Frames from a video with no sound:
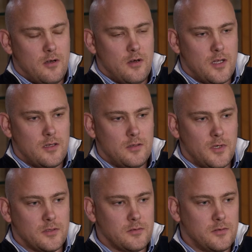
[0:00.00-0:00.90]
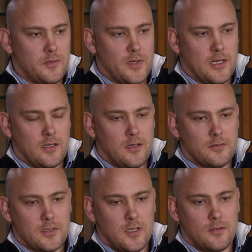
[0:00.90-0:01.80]
a lot. I think the most sort of compelling guy
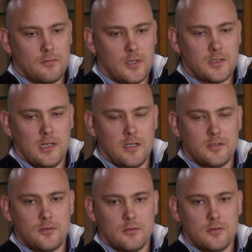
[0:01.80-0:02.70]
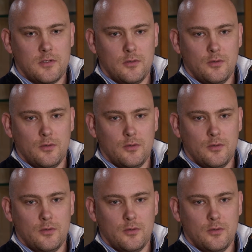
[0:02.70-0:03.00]
was a guy called Russell Earnshaw